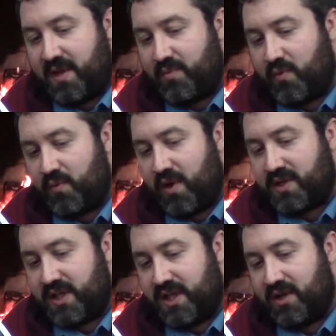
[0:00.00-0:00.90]
that people
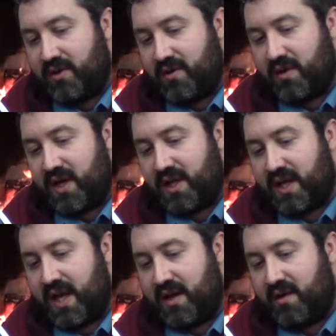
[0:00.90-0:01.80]
would want to hear
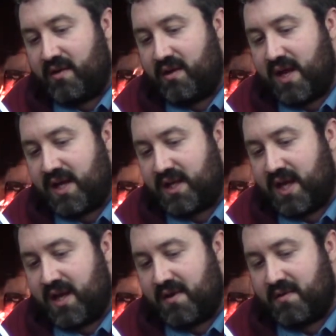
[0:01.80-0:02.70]
again
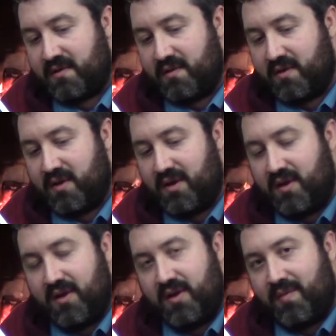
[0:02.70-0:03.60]
and again.
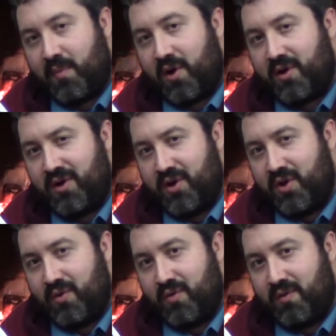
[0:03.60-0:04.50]

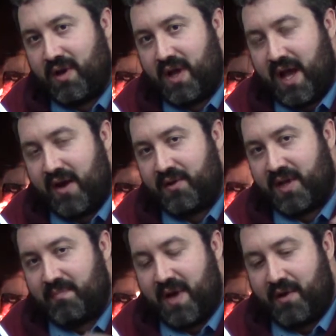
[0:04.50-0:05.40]
Martin knew
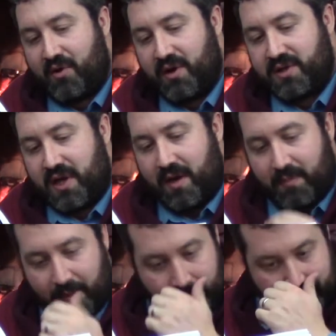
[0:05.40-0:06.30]
how to get back on
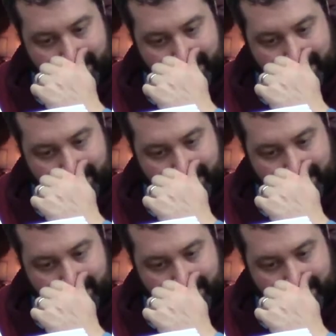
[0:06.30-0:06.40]
top.